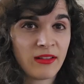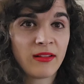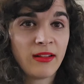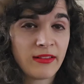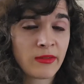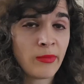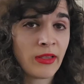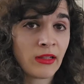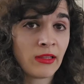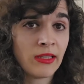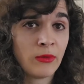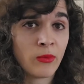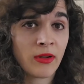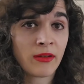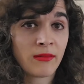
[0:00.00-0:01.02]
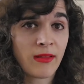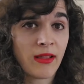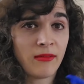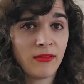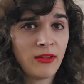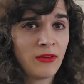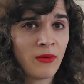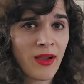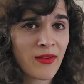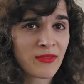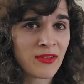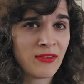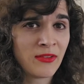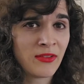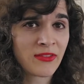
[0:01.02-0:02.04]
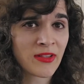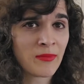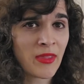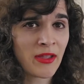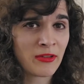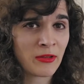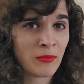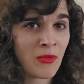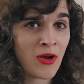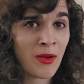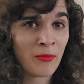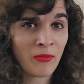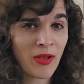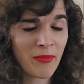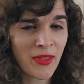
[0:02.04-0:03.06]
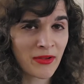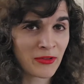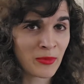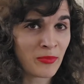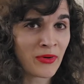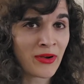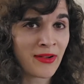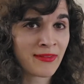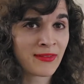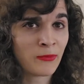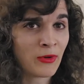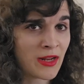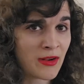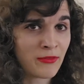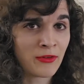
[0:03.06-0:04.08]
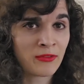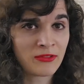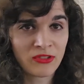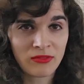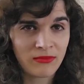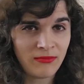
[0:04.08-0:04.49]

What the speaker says: It needs to be a clean one. And you don't have to do this. I'm not your mom. I'm not your boss, whatever.